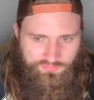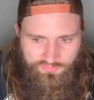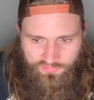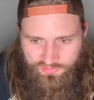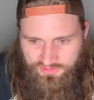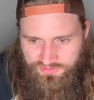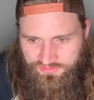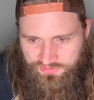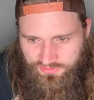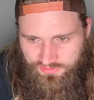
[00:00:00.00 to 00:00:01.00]
Let's
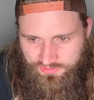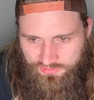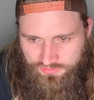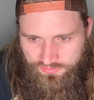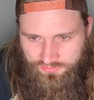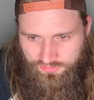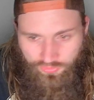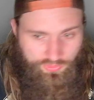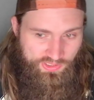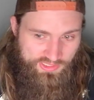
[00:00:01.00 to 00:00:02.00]
see.
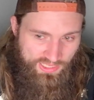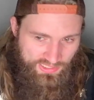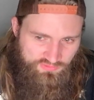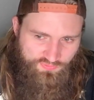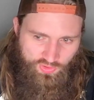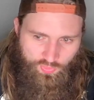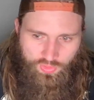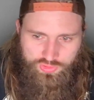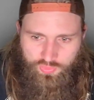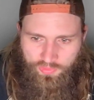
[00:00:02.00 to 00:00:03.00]
Okay, he has fought a
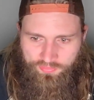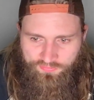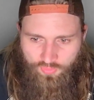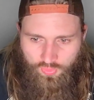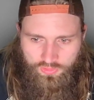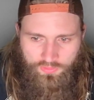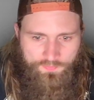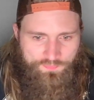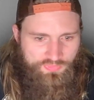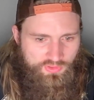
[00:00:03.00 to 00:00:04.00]
welterweight before.
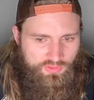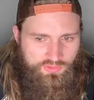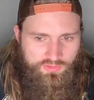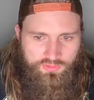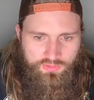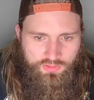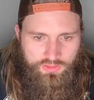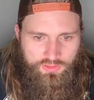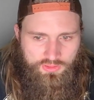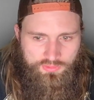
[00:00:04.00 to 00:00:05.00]

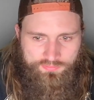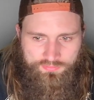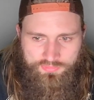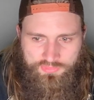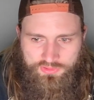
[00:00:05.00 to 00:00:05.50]
Middleweight.